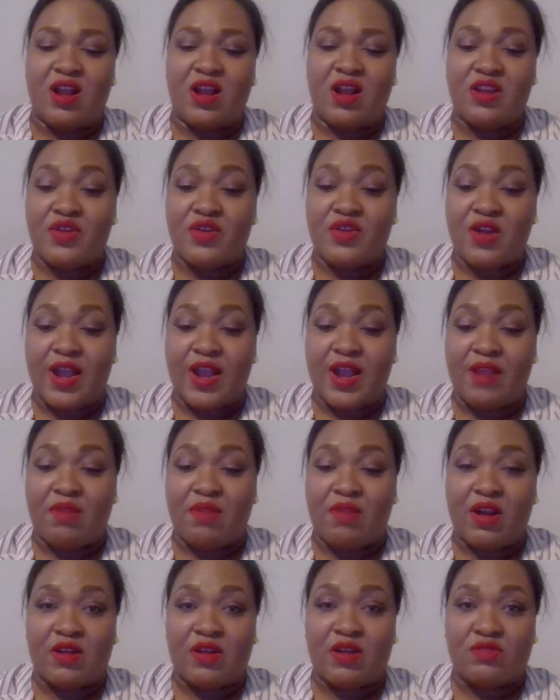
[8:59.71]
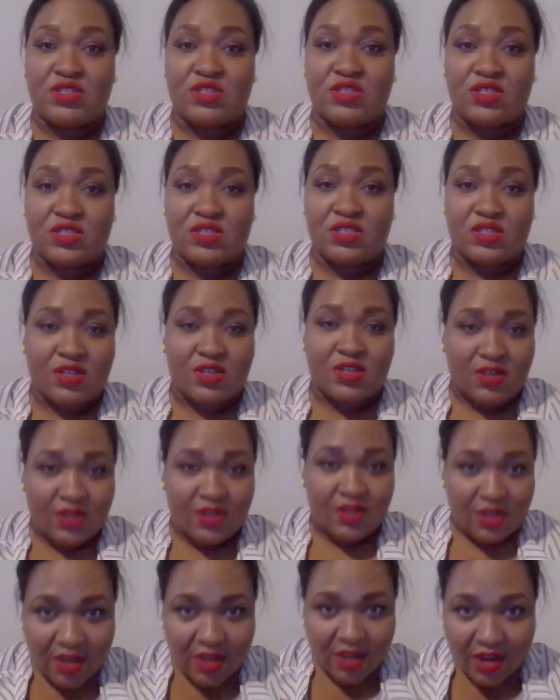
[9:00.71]
eyebrows. I
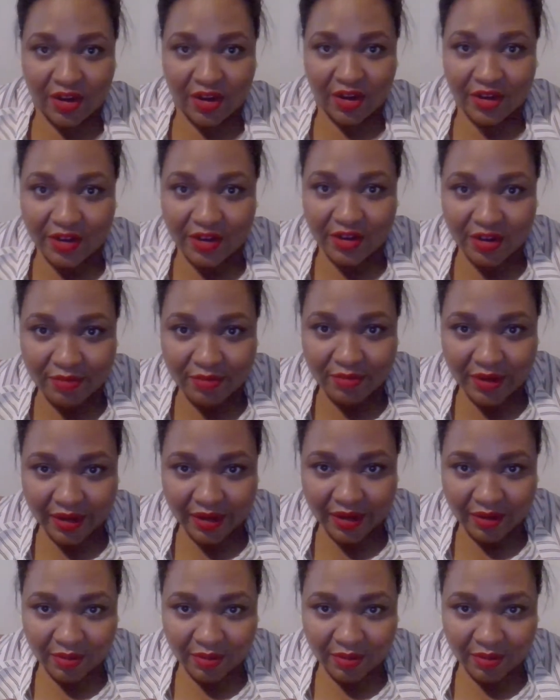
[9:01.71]
already done my eyebrows.